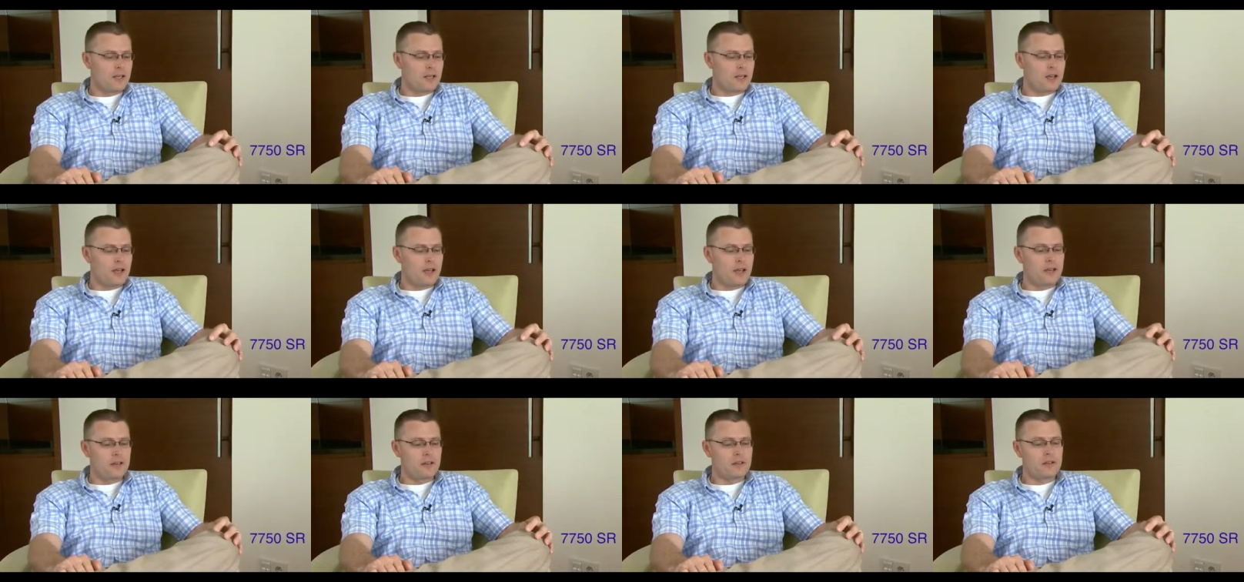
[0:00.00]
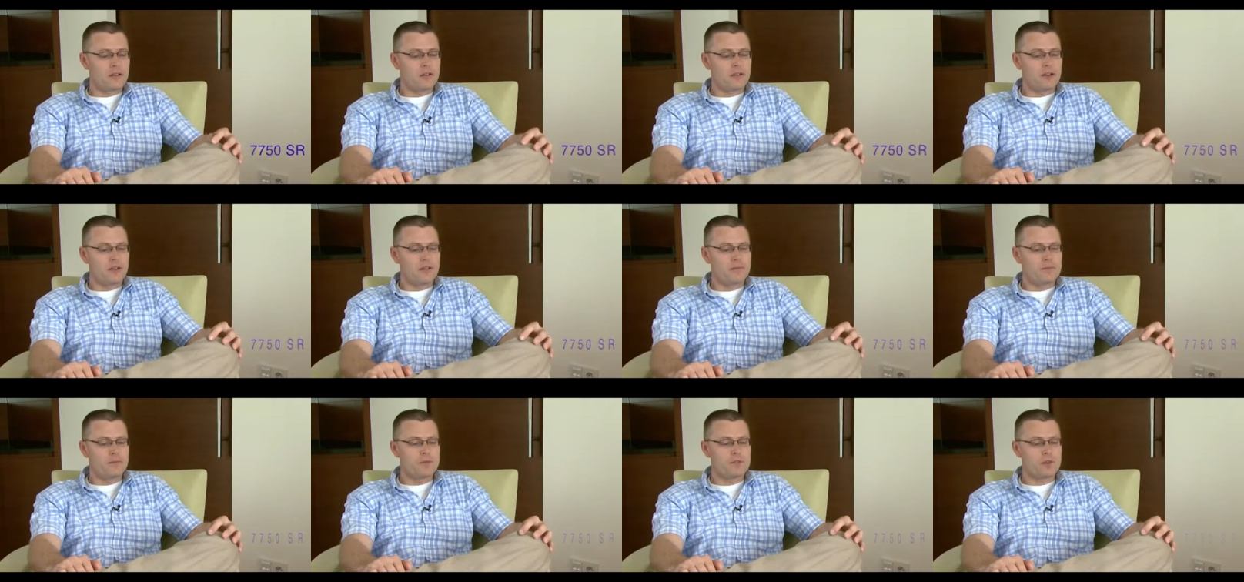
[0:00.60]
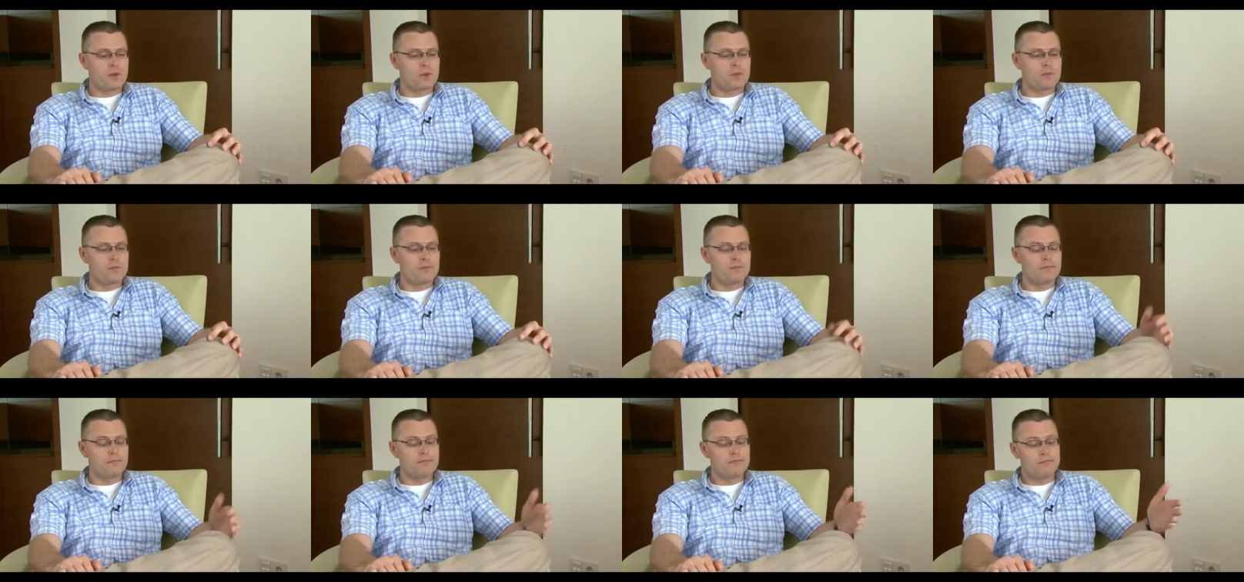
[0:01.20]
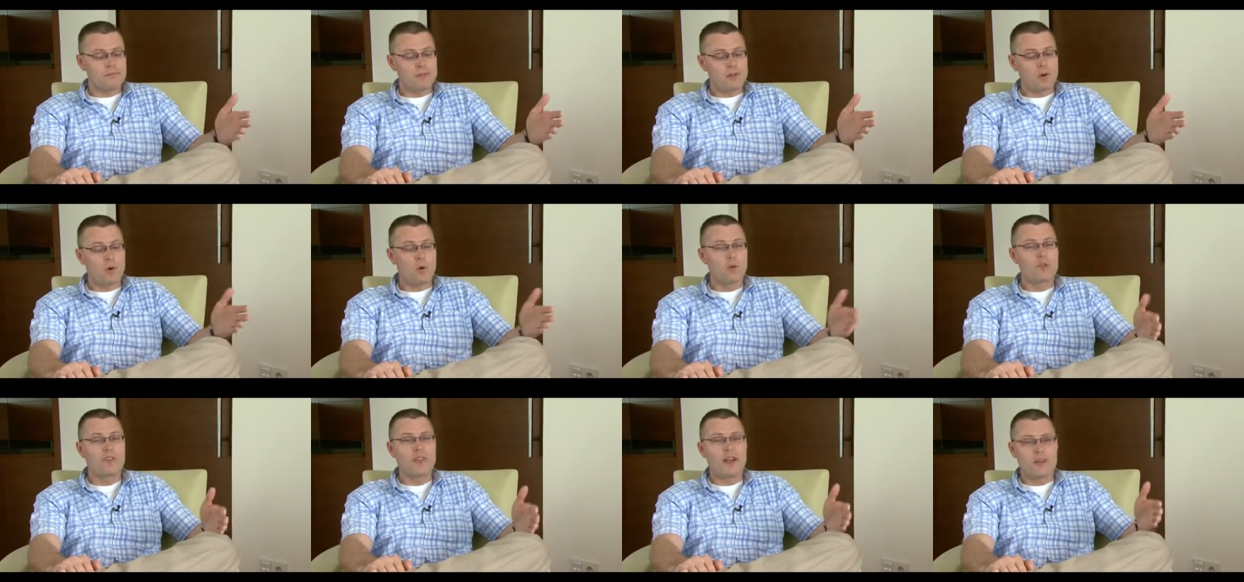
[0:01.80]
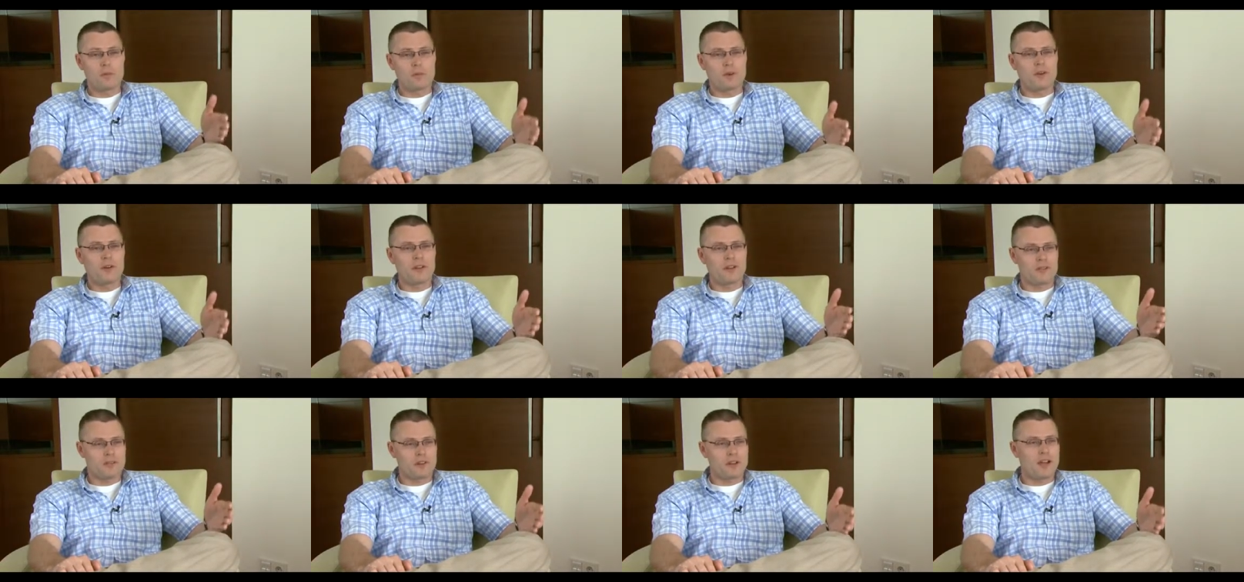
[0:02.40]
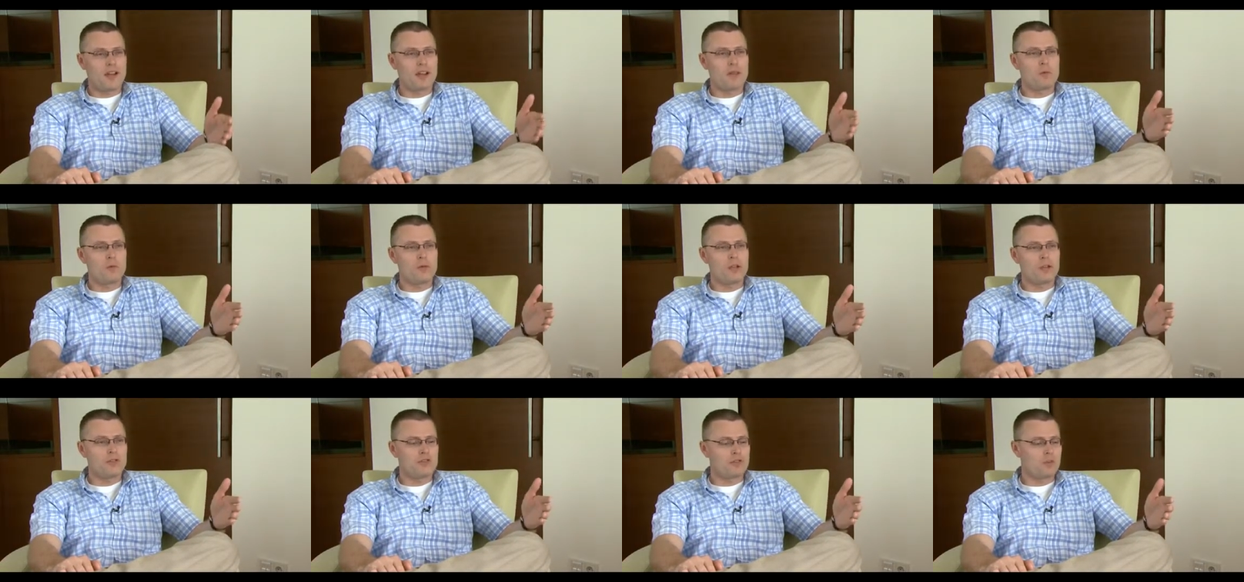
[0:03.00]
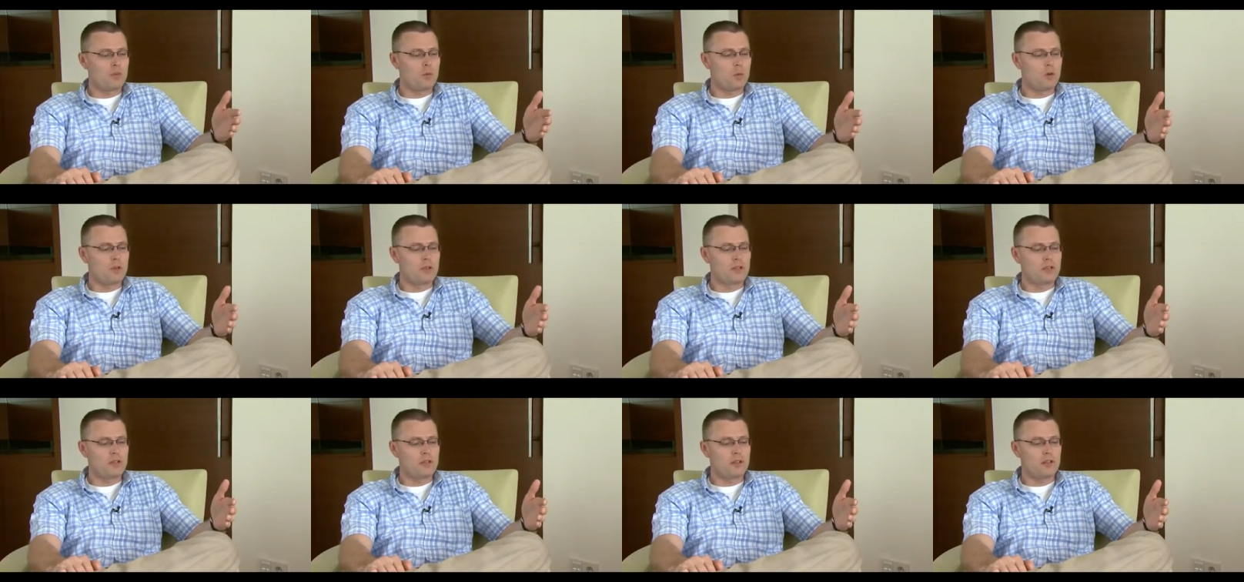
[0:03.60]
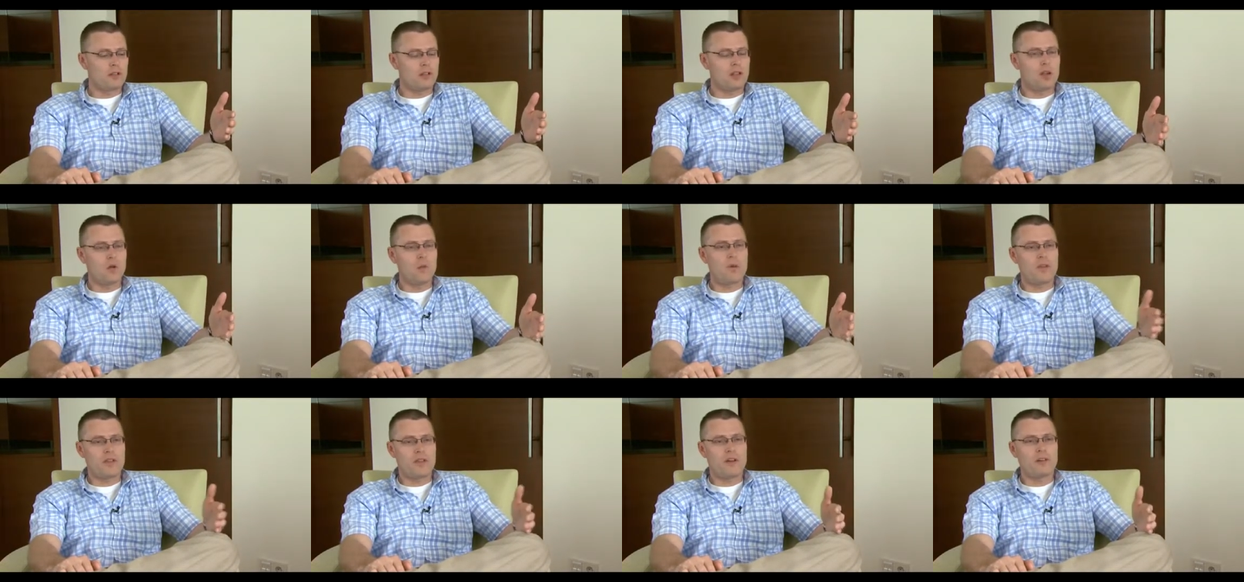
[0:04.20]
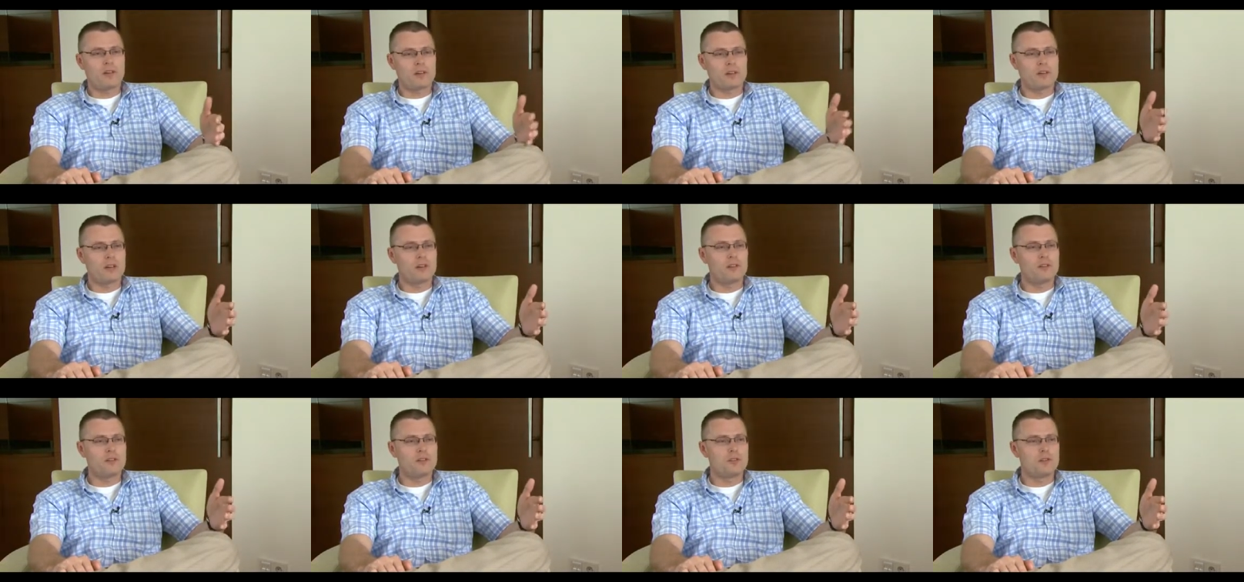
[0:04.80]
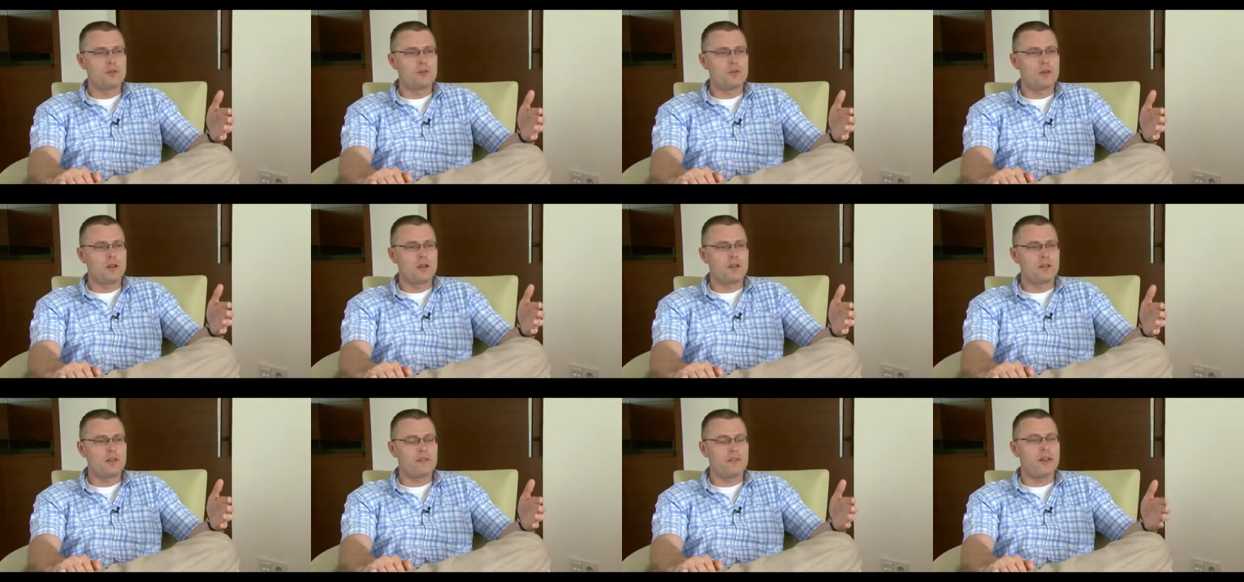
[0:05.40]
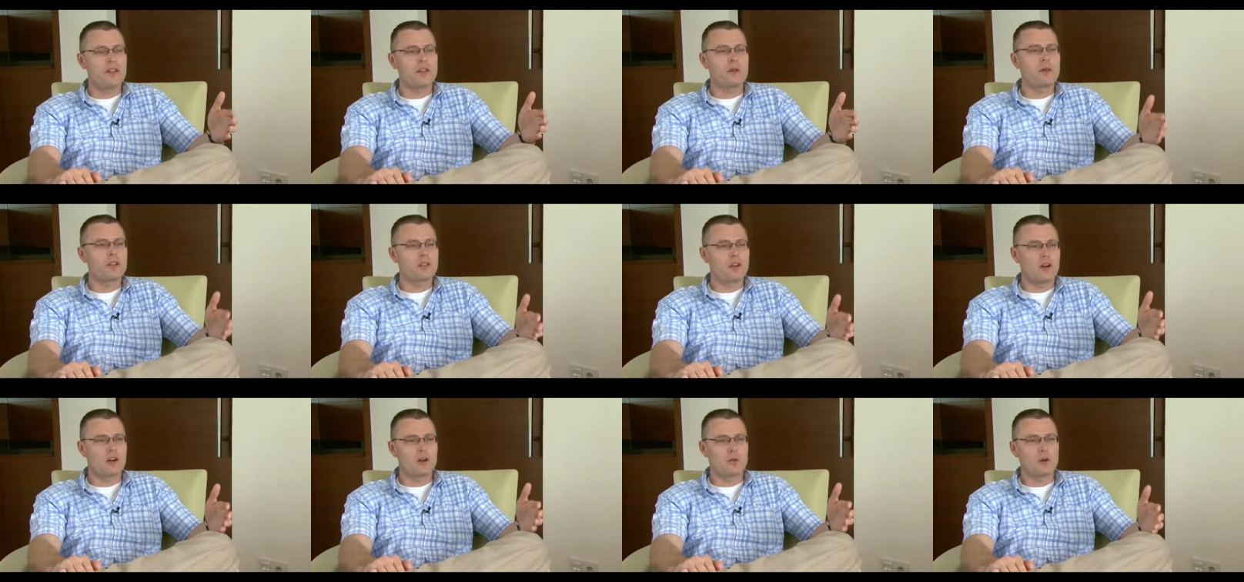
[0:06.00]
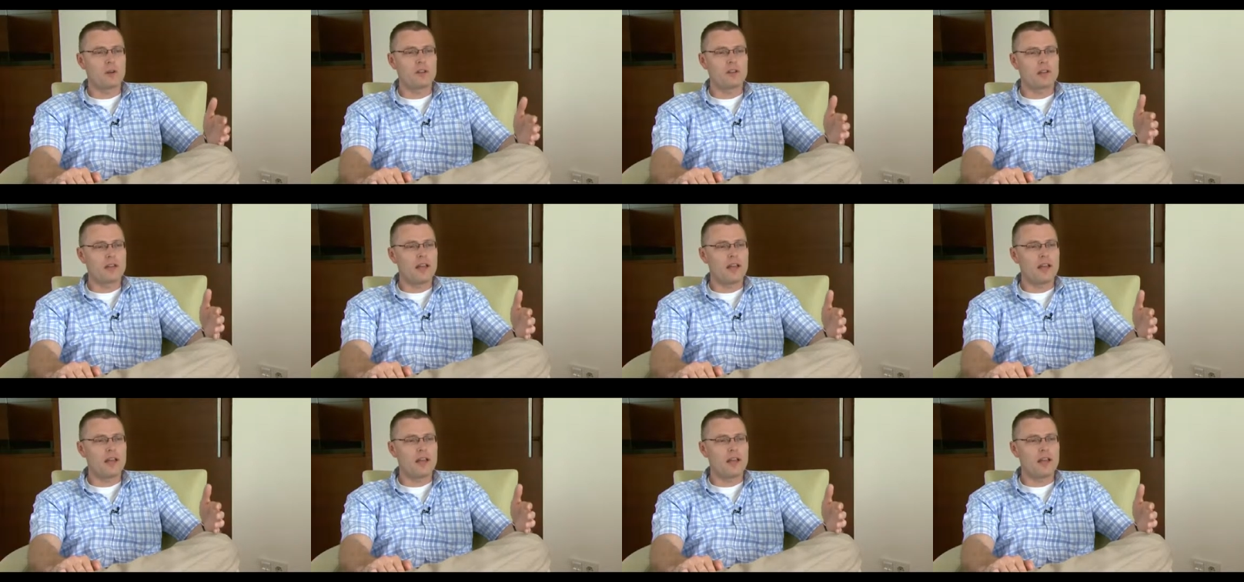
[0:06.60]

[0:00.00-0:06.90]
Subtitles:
And so over that period of time, we actually worked a lot with Alcatel to evaluate the hardware in the